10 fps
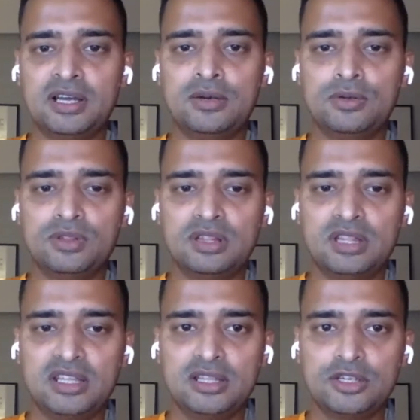I don't
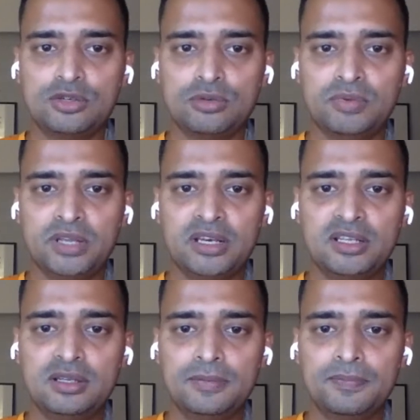think there should be
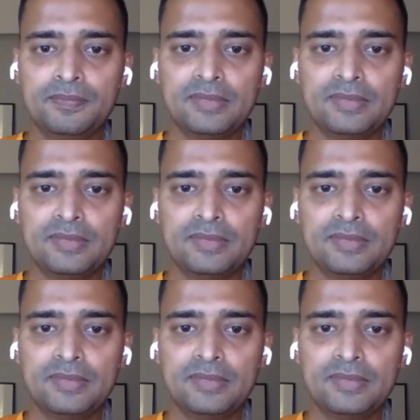any.